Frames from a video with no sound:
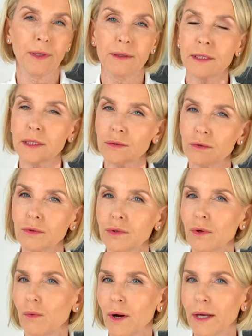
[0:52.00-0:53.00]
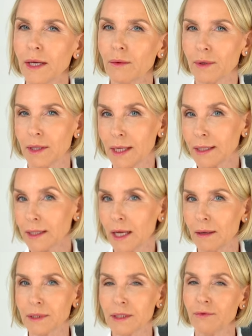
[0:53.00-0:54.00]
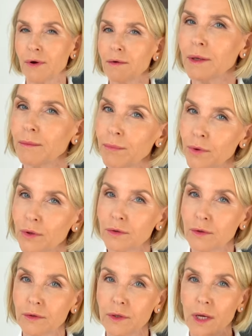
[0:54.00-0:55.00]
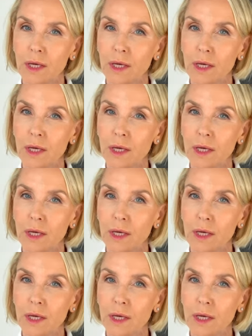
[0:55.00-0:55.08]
And this is also why with LED lamps, it's very important